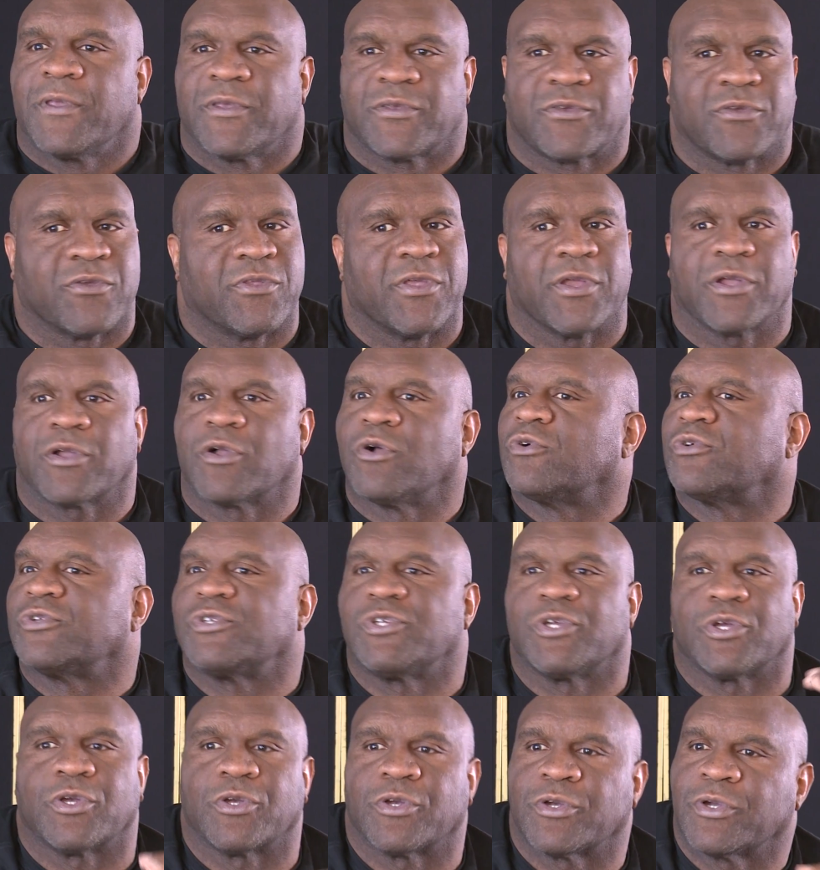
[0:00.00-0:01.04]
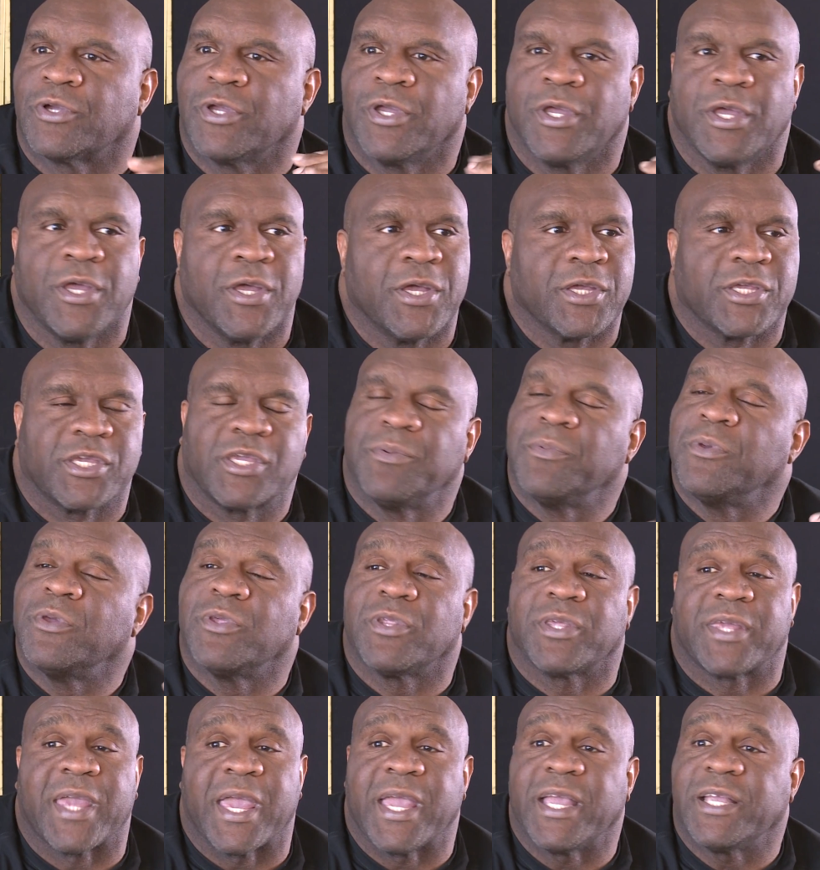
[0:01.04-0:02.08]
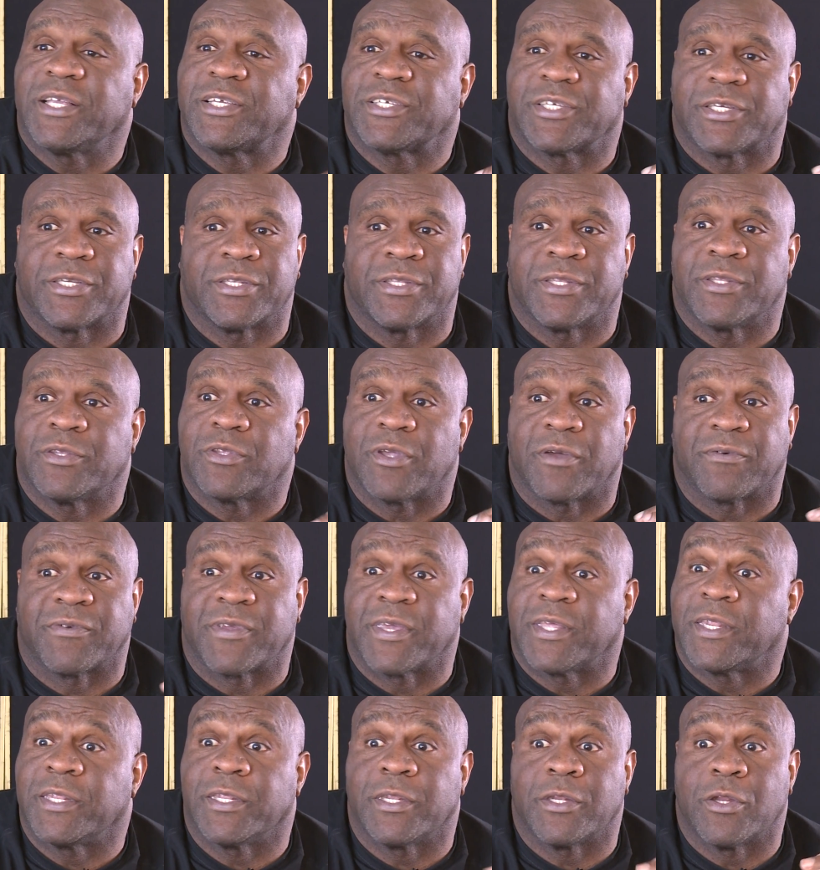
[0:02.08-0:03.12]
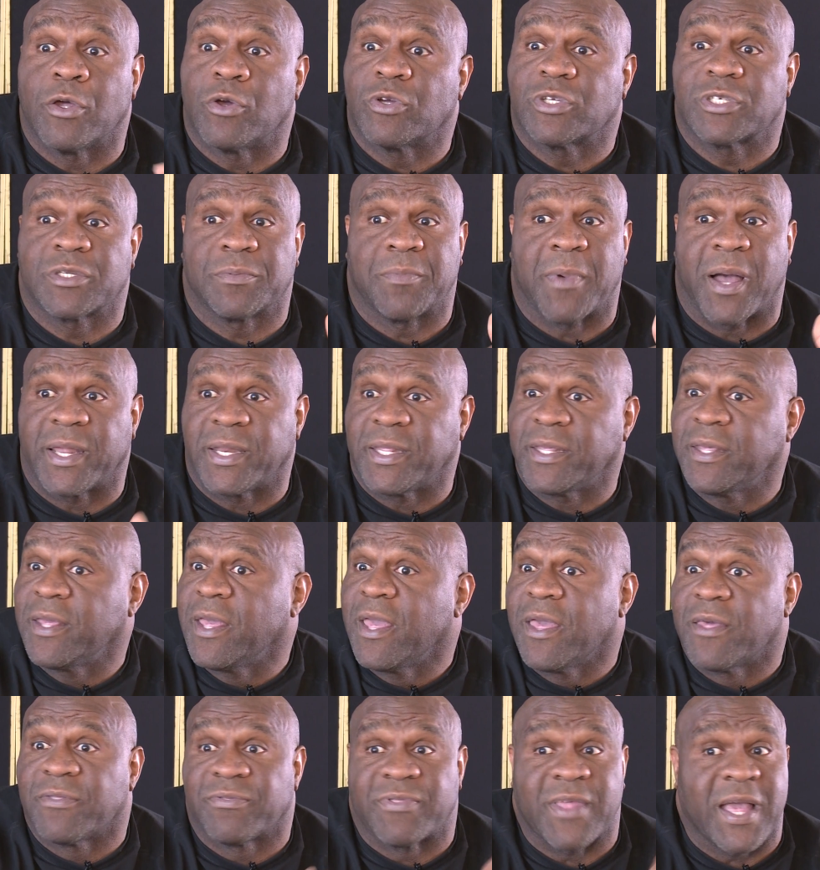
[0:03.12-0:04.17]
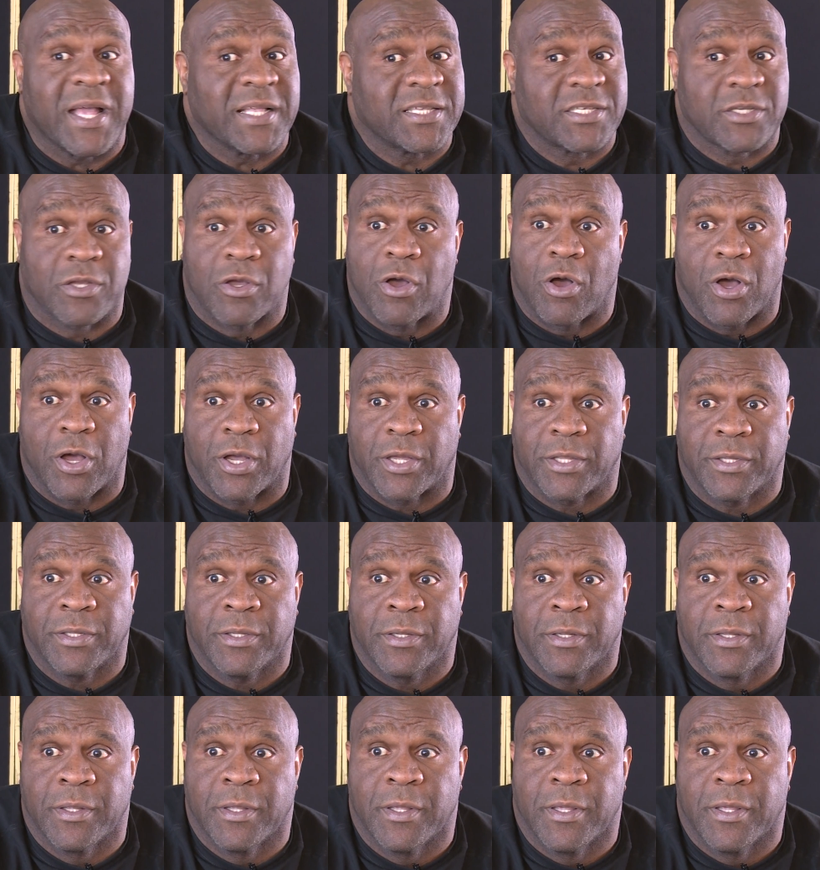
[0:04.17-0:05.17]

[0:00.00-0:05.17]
So there goes your communication of getting to know somebody. That's gone.